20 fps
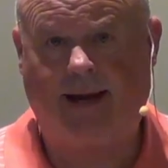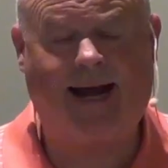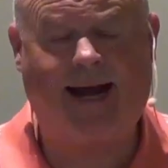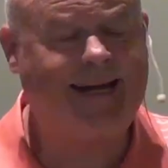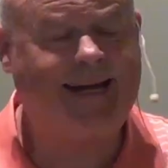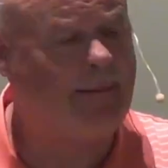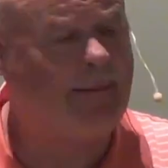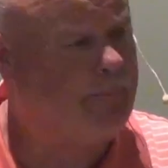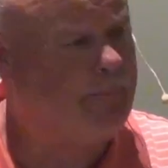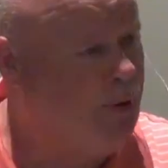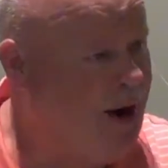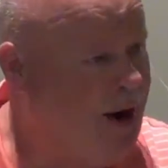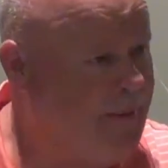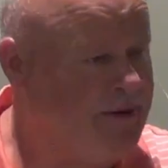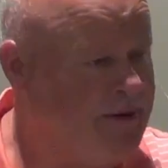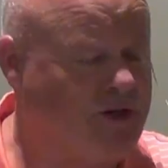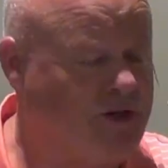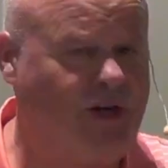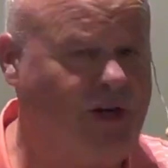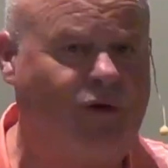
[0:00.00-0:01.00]
And I can
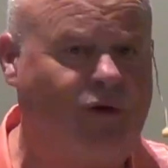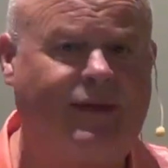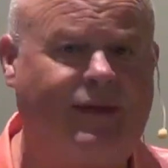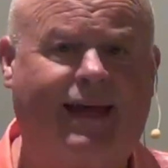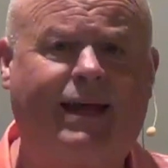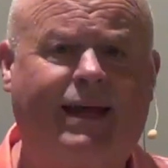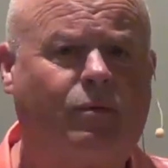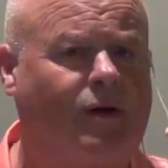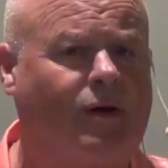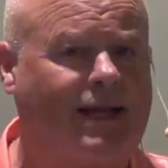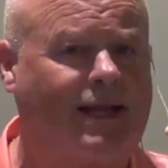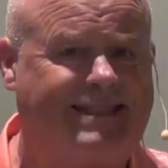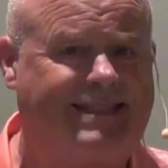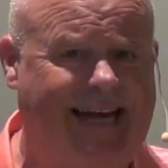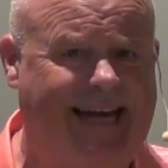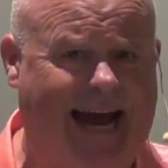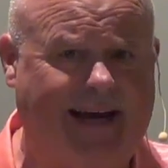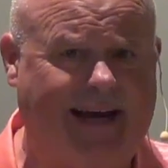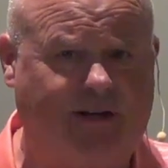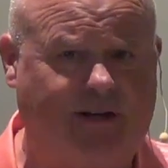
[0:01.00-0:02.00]
promise you that he will
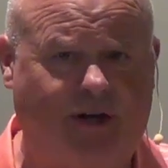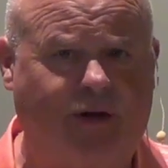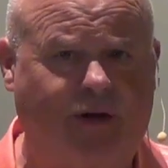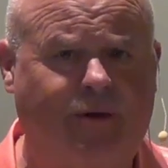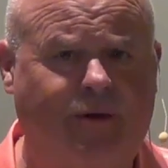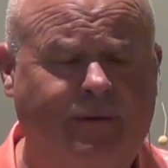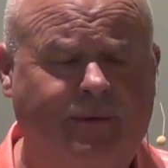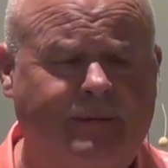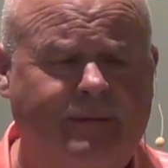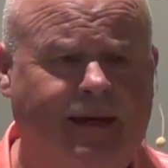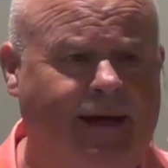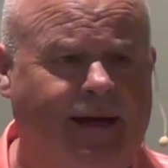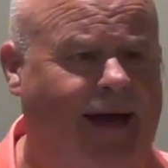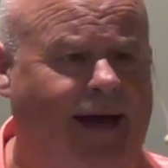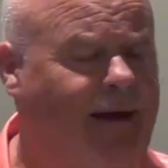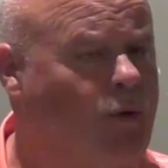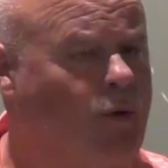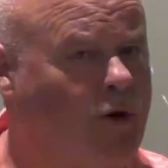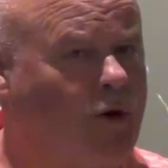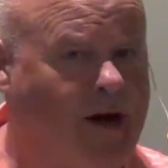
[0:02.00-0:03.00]
attack you,
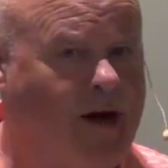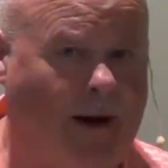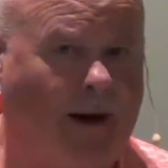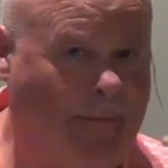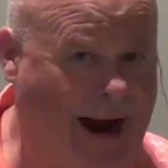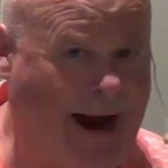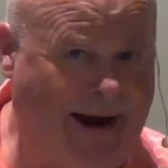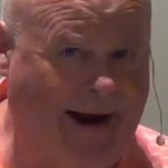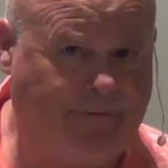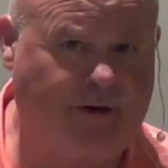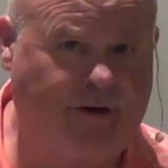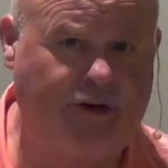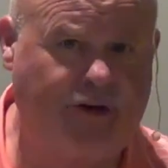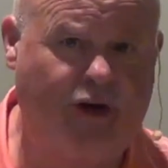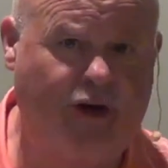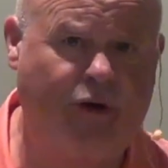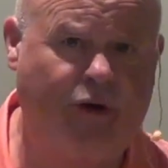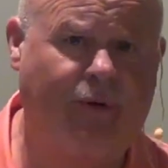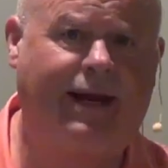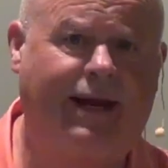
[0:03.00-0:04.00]
he will come after
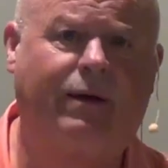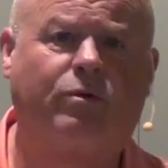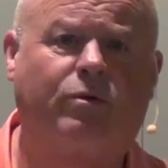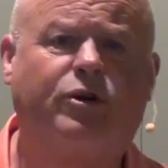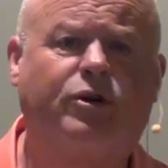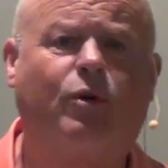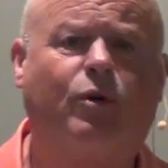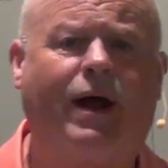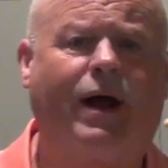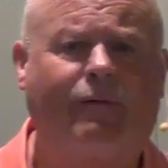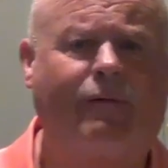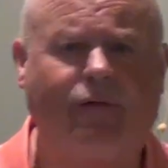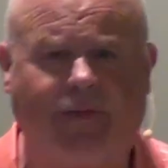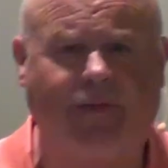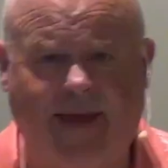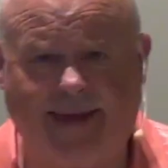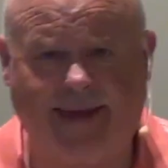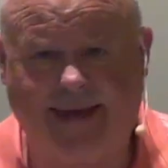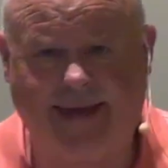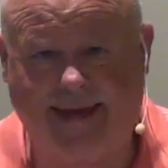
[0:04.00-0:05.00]
you, and he will do
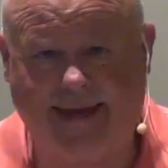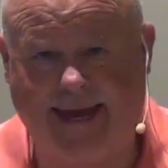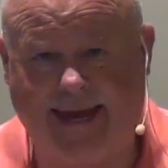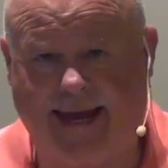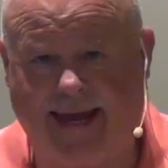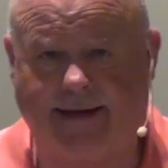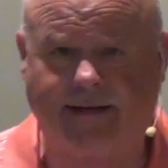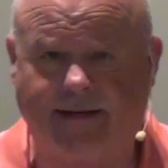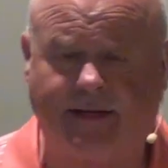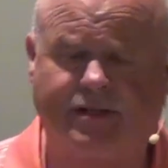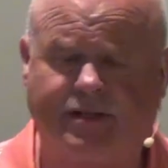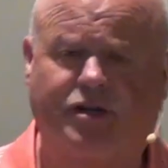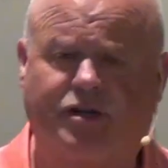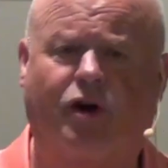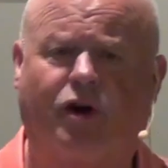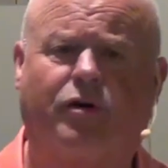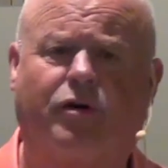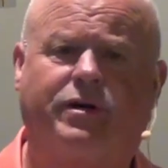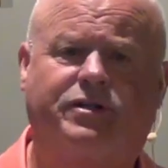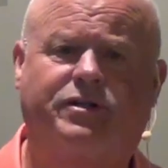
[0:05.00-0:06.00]
everything he can to
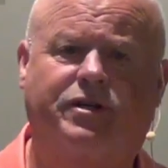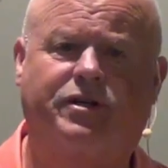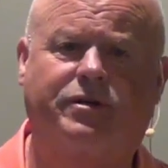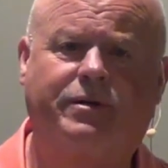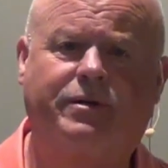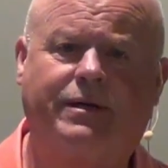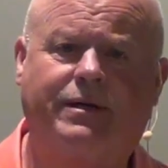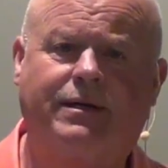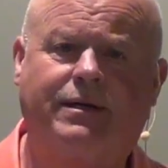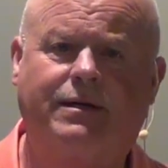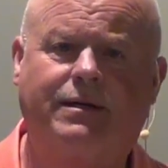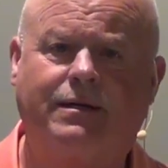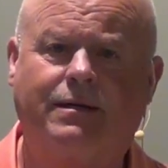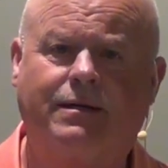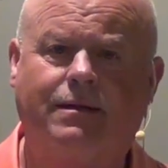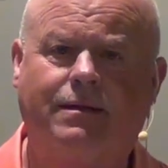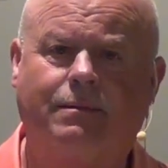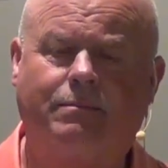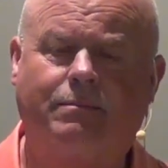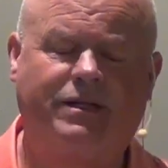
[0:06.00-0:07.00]
discourage you.
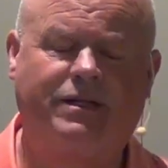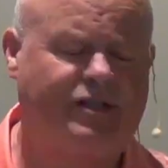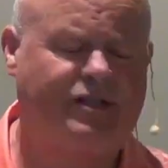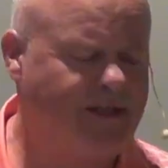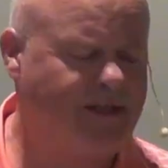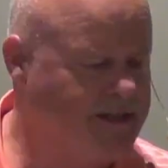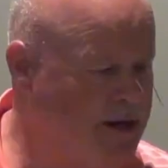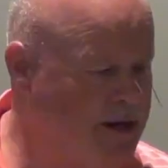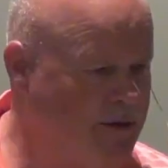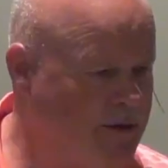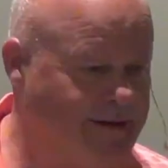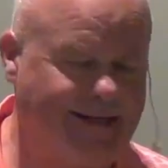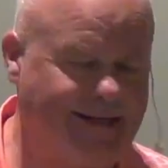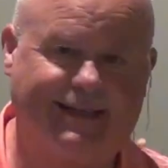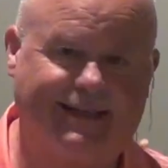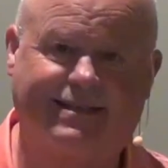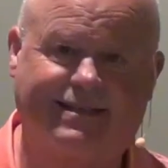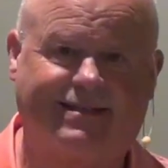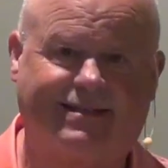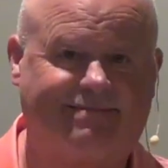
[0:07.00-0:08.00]
But just know
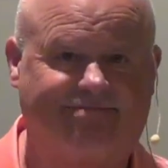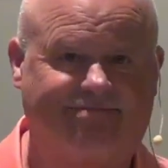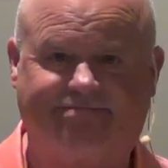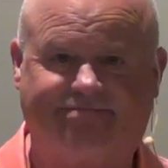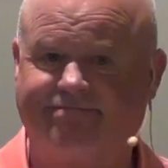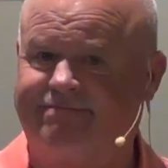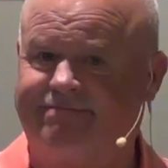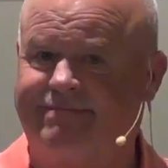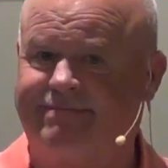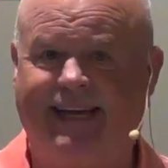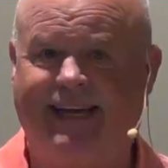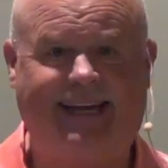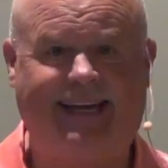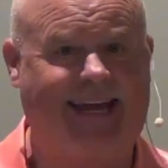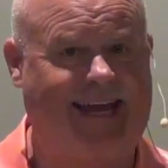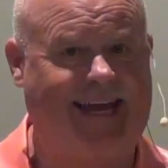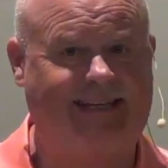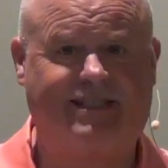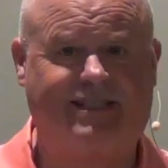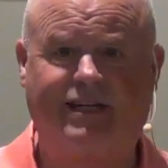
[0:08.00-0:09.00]
this, he
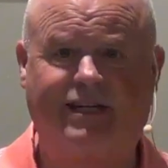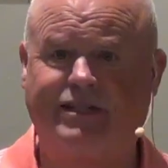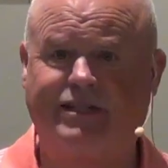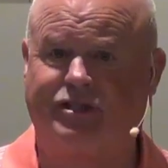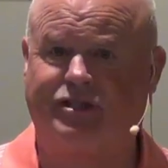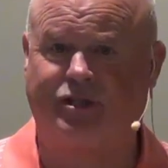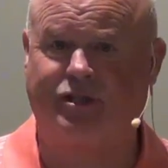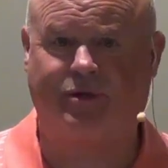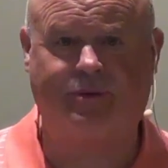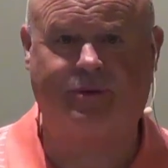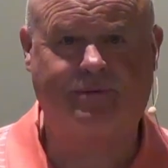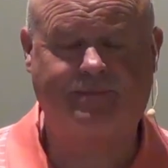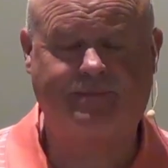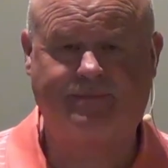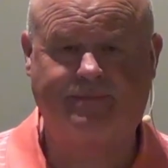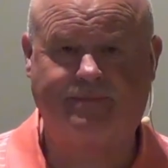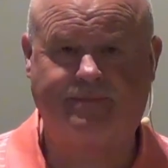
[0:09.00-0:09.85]
can't touch you.